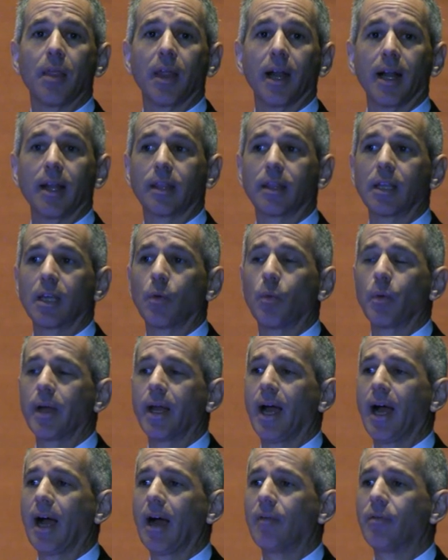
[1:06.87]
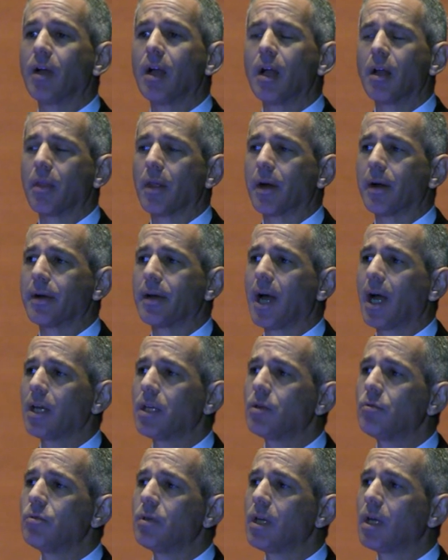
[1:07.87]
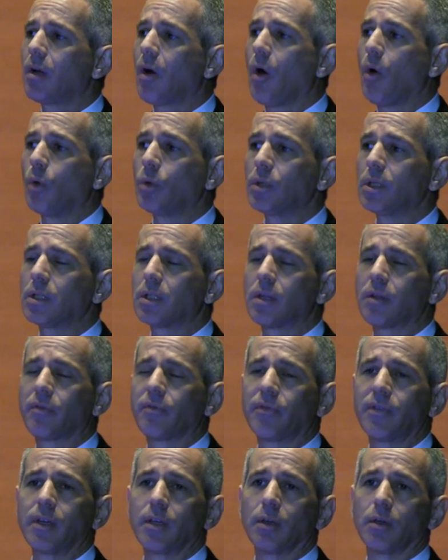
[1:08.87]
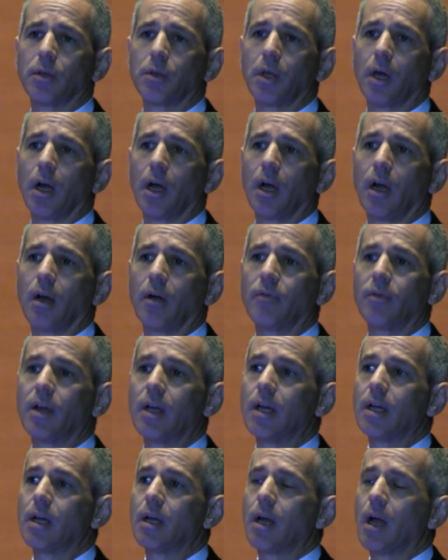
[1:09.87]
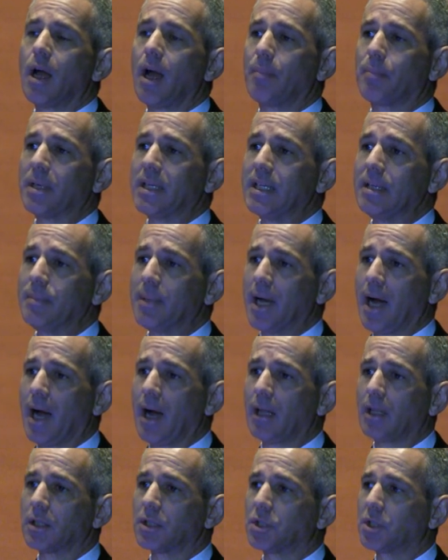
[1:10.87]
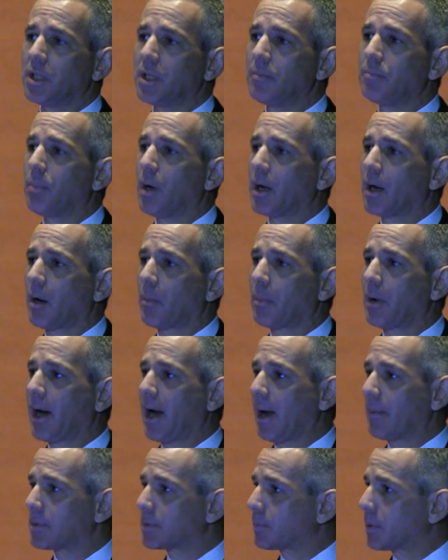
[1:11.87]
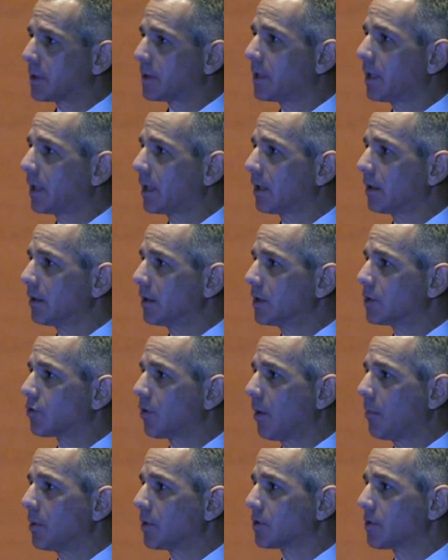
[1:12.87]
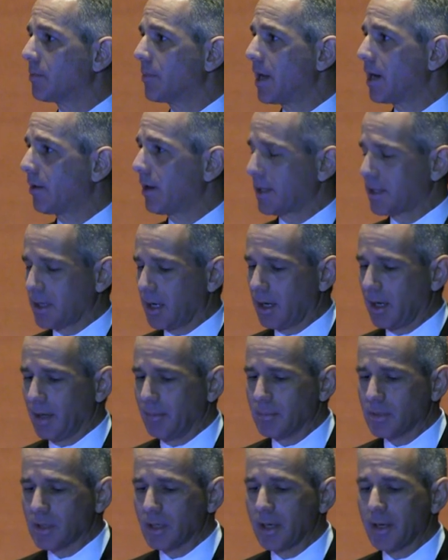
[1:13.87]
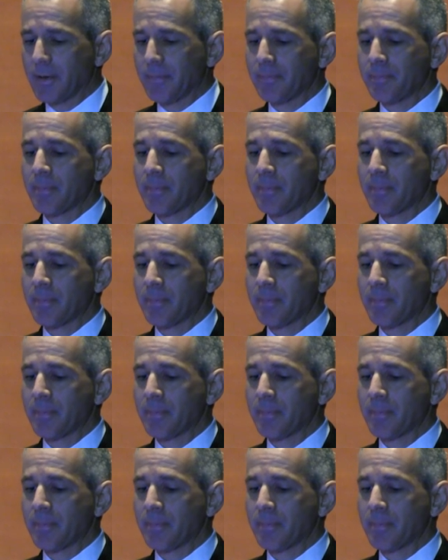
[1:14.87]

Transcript: that I think we have that are not unique only to the field of epidemiology, but are perhaps particularly troublesome there at times